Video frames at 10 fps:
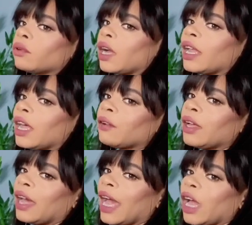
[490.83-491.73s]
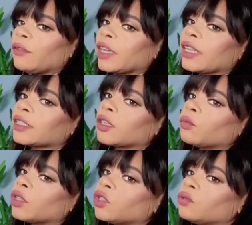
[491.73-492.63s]
I have to get
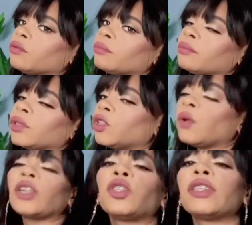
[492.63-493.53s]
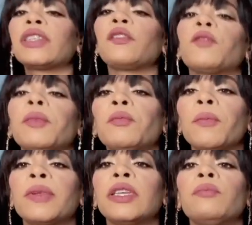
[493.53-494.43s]
someone to, you know, adjust that for me properly.